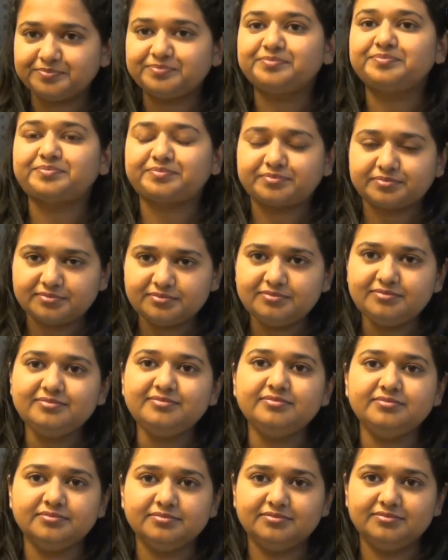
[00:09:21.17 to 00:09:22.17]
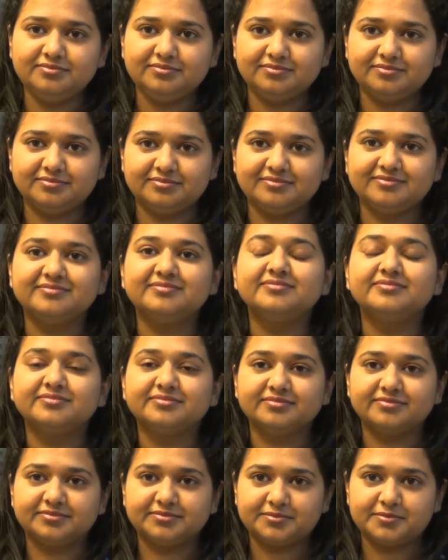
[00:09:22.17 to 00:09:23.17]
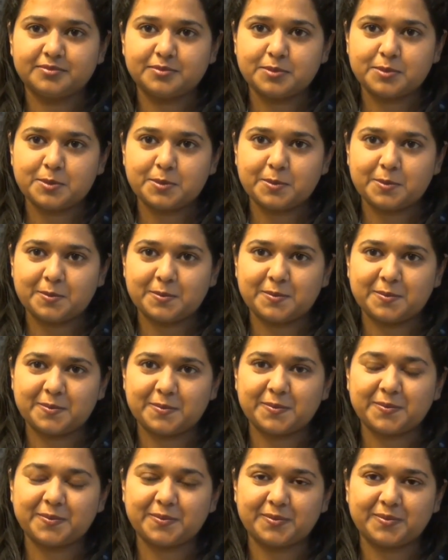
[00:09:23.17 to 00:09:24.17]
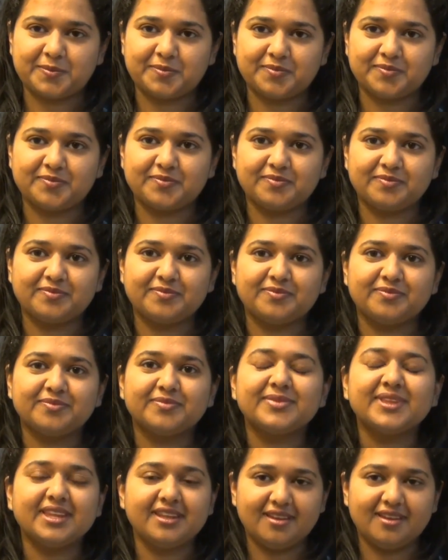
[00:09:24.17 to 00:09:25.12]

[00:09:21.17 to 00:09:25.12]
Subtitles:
What I noticed, which was very exciting for me,